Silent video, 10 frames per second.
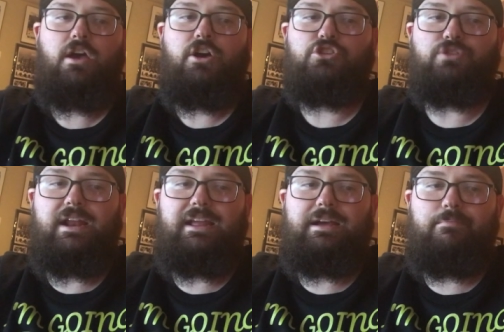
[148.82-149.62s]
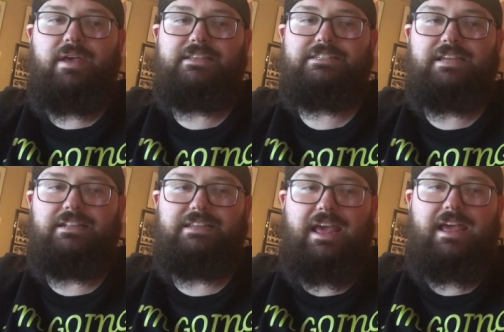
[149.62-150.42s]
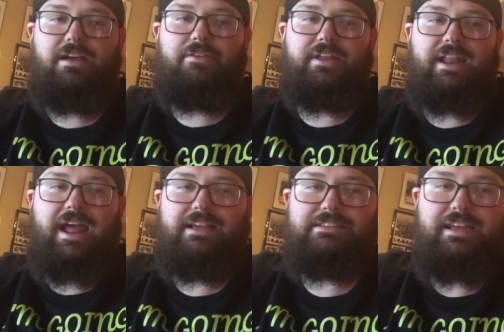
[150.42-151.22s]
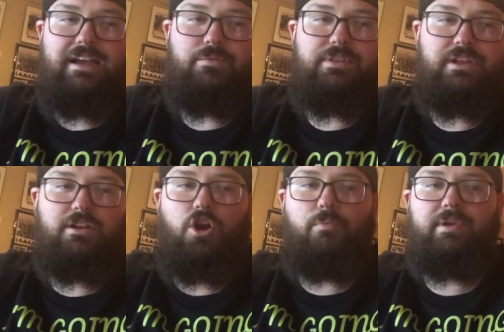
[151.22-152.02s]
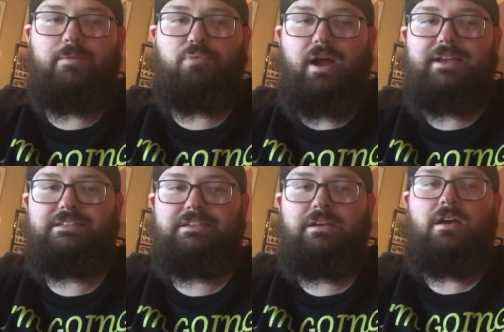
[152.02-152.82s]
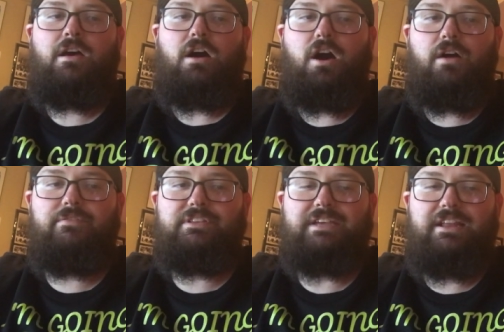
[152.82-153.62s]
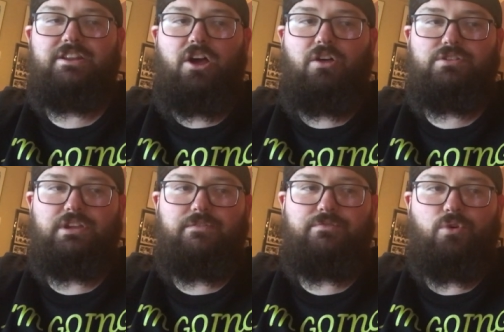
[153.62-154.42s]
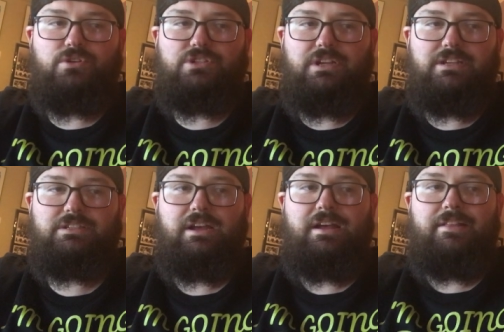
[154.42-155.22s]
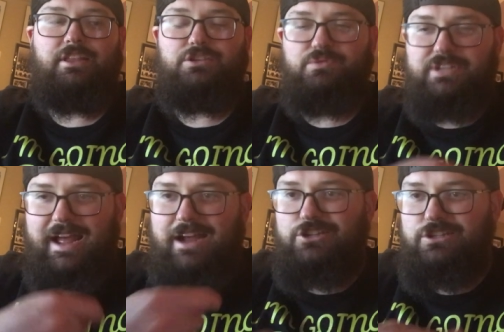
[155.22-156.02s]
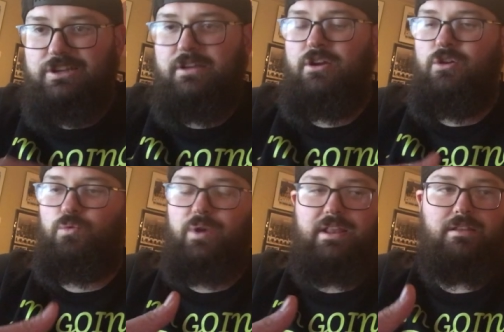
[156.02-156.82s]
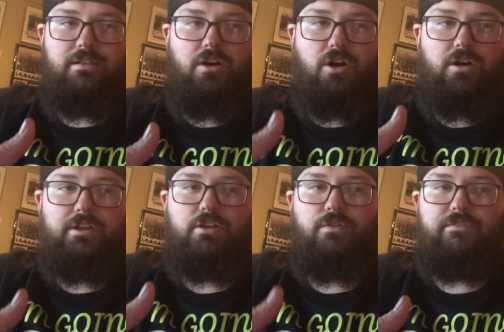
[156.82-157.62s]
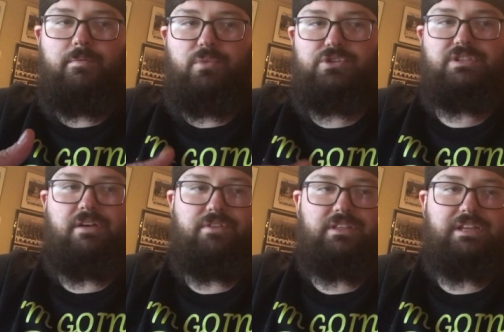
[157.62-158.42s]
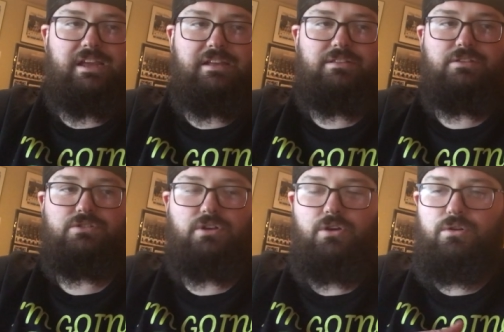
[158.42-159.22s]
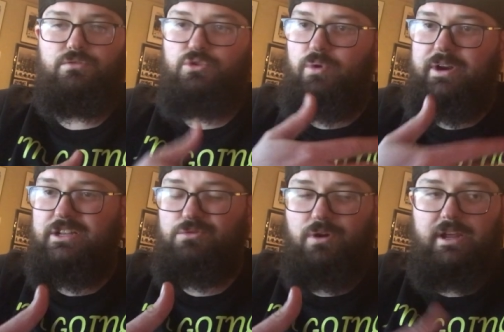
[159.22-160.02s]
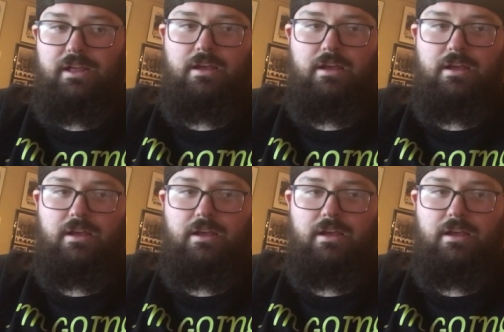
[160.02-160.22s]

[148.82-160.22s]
Trading commenced today on the NASDAQ with an opening price of $10.04. This was actually written on November 17th, so 2020.